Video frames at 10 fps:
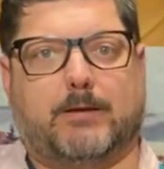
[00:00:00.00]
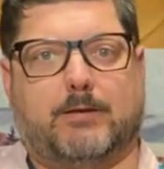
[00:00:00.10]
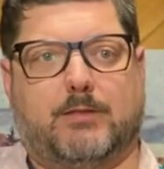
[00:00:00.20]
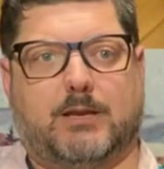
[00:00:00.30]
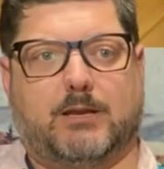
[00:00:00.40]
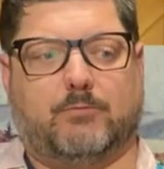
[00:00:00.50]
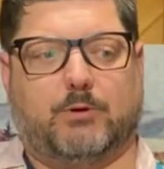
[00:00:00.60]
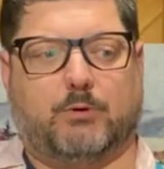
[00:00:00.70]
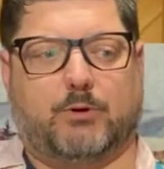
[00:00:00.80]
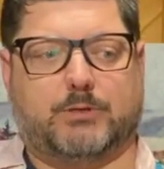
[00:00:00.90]
Then if we
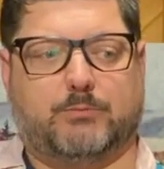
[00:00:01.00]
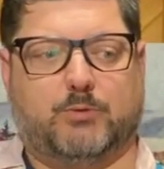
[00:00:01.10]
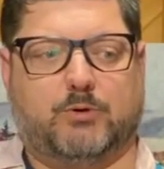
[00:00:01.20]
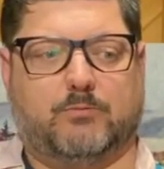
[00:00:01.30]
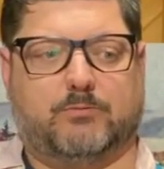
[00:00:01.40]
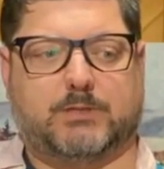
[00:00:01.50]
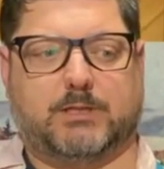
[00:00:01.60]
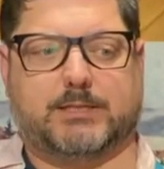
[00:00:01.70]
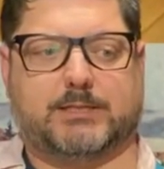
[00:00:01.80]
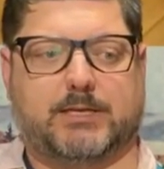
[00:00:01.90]
were to move to,
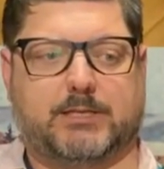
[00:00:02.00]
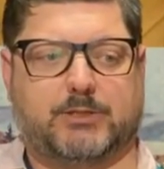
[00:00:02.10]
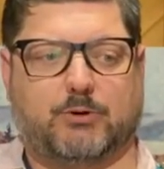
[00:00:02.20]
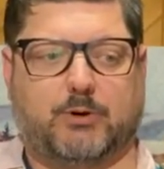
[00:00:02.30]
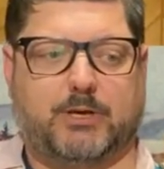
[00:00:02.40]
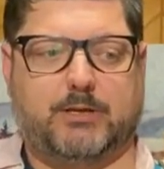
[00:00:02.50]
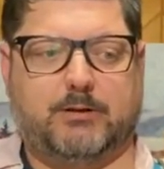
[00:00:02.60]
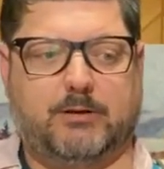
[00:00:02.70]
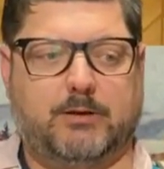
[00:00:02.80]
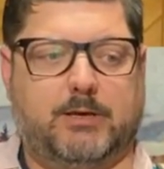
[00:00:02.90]
let's say,
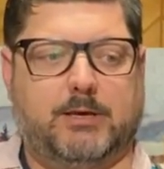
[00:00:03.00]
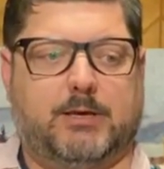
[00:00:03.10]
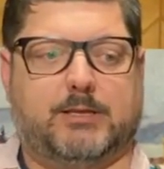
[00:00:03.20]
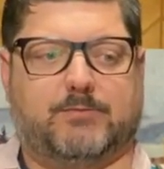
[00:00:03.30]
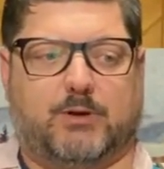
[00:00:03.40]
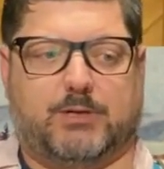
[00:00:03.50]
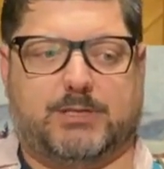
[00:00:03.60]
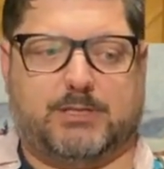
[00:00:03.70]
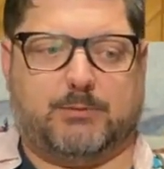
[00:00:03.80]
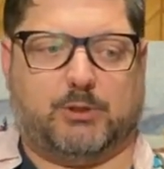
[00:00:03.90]
Dorian, it's very
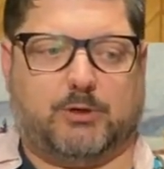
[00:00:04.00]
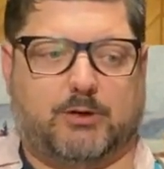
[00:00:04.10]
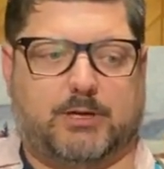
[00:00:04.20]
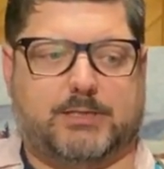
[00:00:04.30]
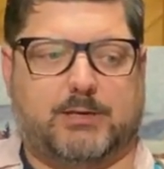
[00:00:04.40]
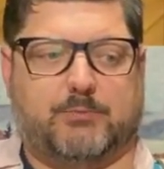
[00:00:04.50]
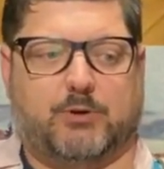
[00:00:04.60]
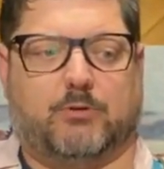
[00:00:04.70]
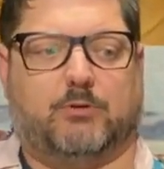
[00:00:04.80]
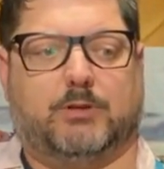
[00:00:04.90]
similar, except
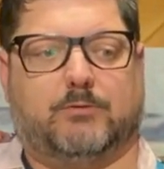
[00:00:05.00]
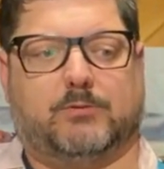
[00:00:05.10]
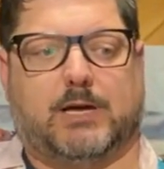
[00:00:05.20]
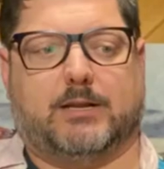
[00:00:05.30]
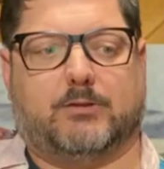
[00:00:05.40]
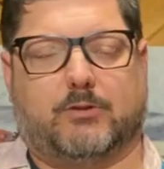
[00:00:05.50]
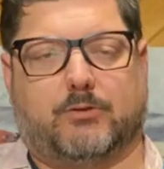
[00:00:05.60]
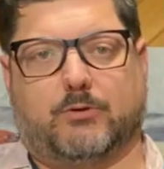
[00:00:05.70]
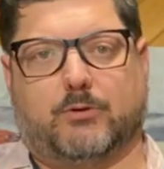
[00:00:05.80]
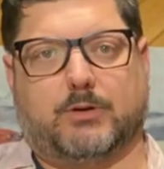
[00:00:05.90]
you're only flatting the
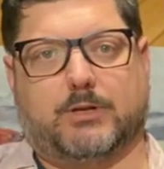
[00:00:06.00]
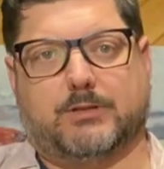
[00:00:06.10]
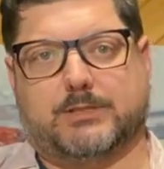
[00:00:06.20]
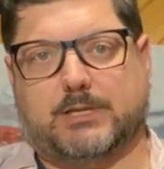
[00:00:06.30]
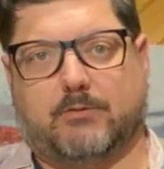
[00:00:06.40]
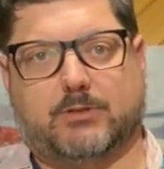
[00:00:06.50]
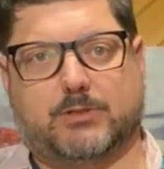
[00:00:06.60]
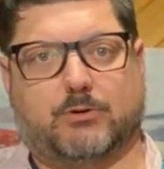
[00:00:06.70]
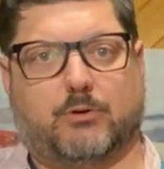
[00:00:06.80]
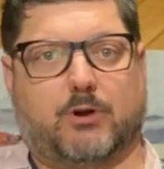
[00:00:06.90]
3rd and the 7th,
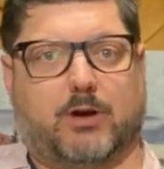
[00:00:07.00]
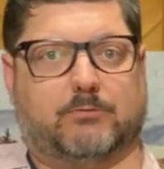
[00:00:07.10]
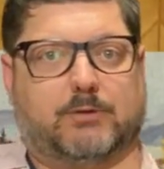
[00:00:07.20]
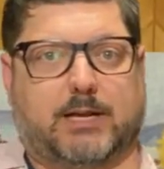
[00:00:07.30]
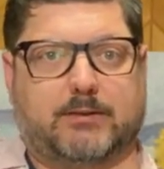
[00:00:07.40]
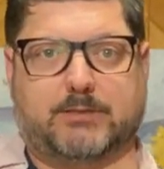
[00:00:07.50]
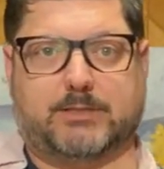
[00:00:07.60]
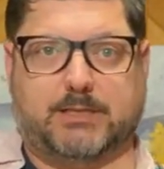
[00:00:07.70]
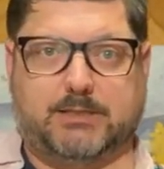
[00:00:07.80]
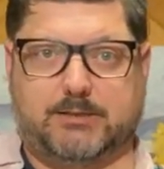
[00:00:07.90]
so you're not flatting the
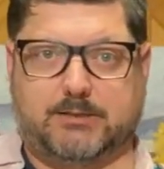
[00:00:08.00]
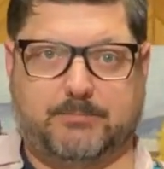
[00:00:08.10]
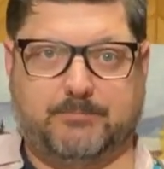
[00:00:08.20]
6th.